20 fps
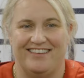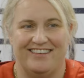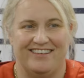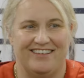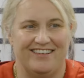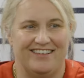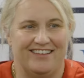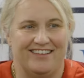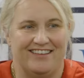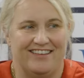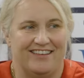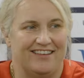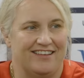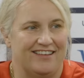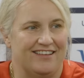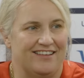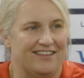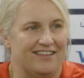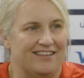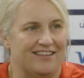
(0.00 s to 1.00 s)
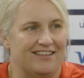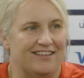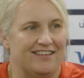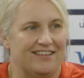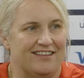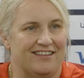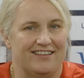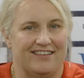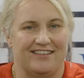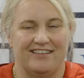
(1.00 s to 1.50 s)
All right.
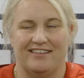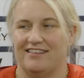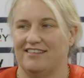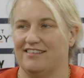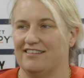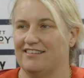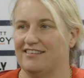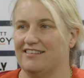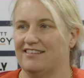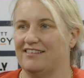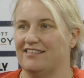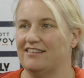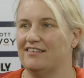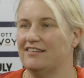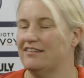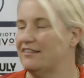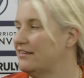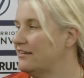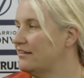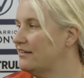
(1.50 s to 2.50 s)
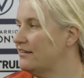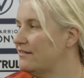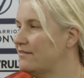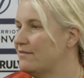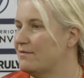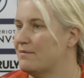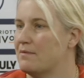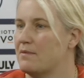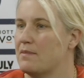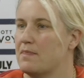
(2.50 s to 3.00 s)
Before we get going, good to see
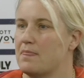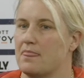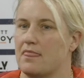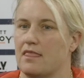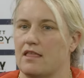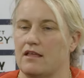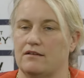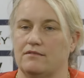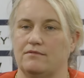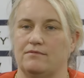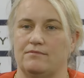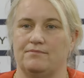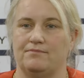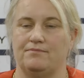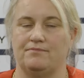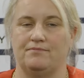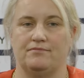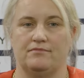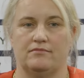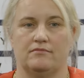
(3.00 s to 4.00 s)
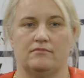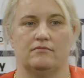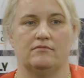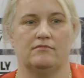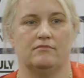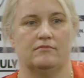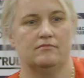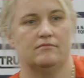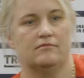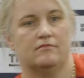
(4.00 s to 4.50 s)
everybody. Um, Emma
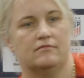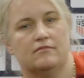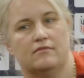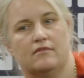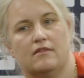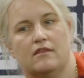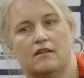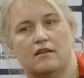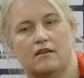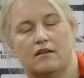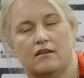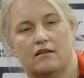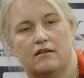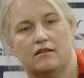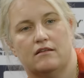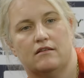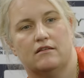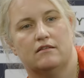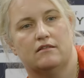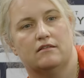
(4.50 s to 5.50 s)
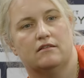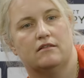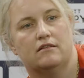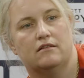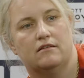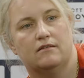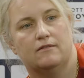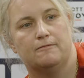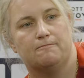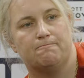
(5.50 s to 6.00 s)
has a bit of team
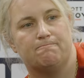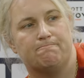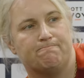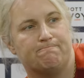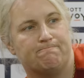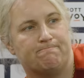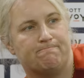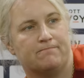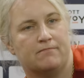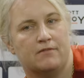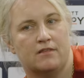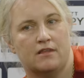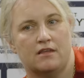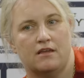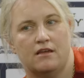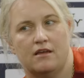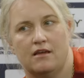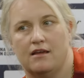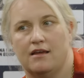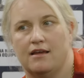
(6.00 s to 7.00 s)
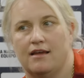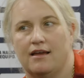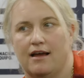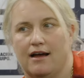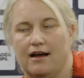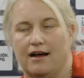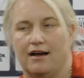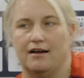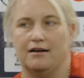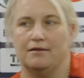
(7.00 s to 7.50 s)
news for you.
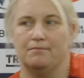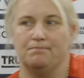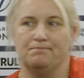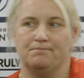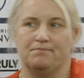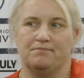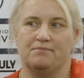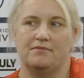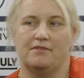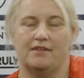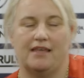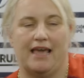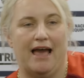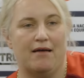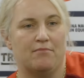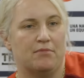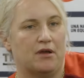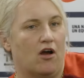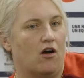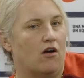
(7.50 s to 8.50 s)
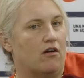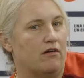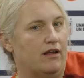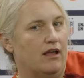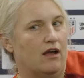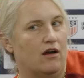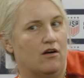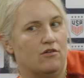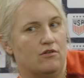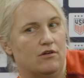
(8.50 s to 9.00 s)
Um, Kat
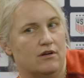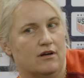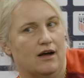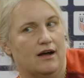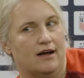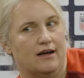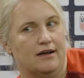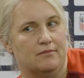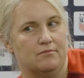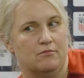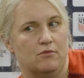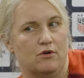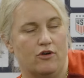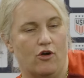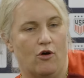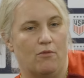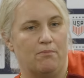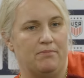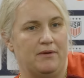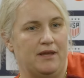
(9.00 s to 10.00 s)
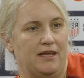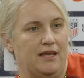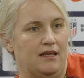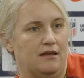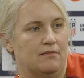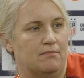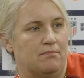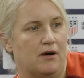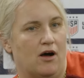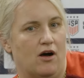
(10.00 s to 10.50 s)
Macario um, will not
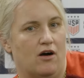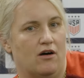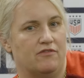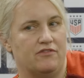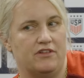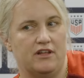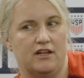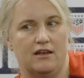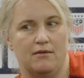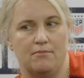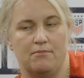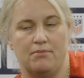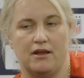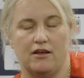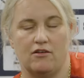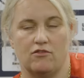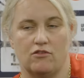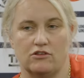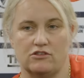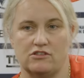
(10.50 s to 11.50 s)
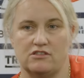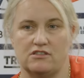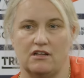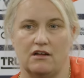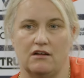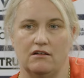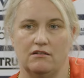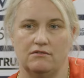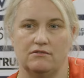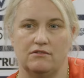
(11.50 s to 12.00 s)
be part of the Olympic
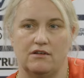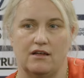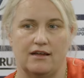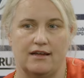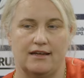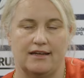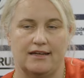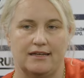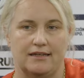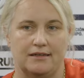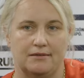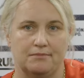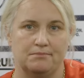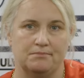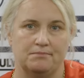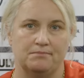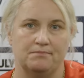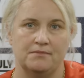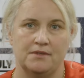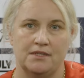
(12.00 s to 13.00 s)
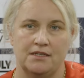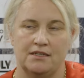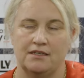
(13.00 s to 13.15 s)
roster. Um,